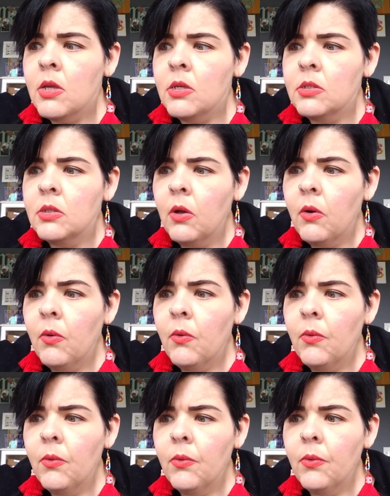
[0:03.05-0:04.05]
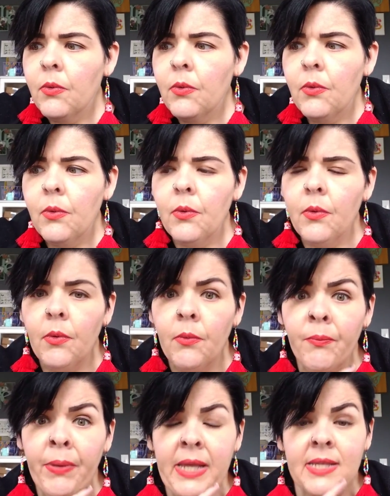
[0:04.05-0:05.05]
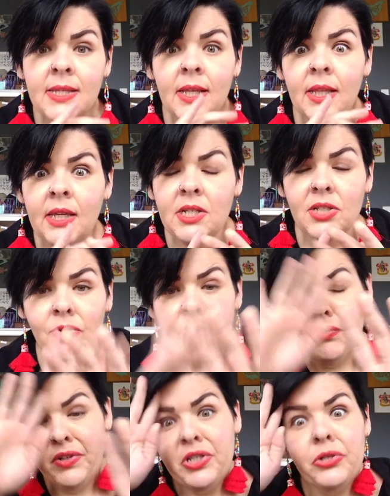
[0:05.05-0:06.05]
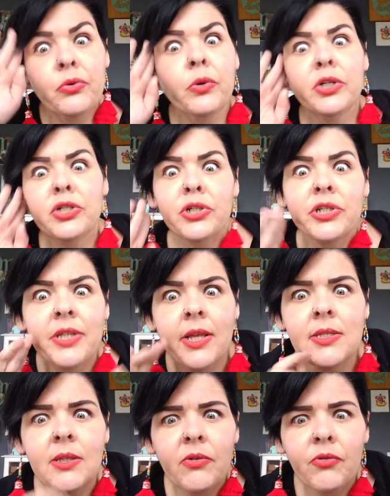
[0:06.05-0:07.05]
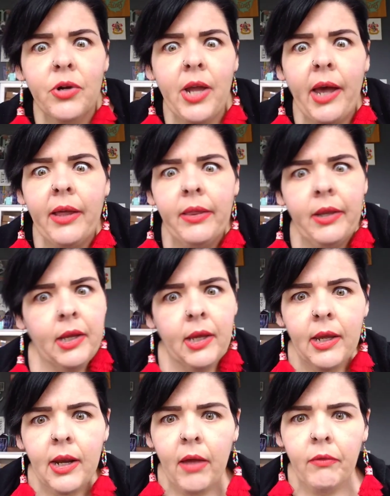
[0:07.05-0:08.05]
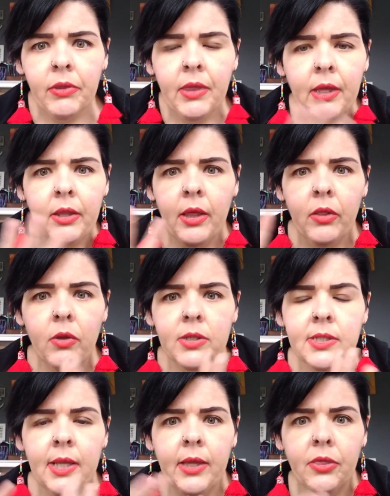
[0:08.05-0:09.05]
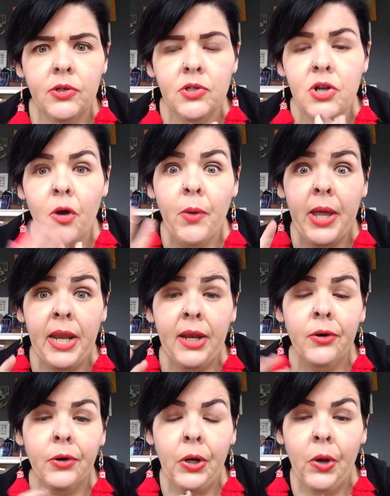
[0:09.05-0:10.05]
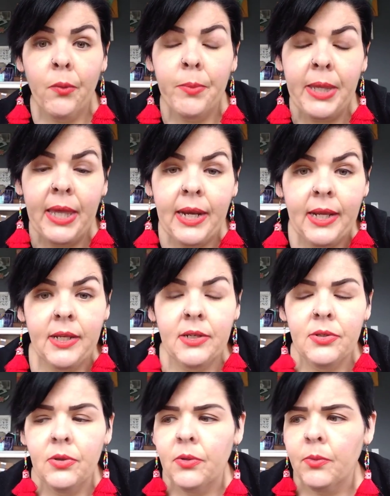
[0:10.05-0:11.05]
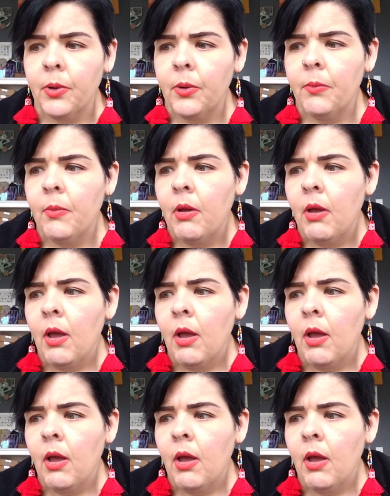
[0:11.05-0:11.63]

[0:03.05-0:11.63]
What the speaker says: So basically, it just sort of distorts your sense of reality and everything. It looks like there's no end or no beginning to the room.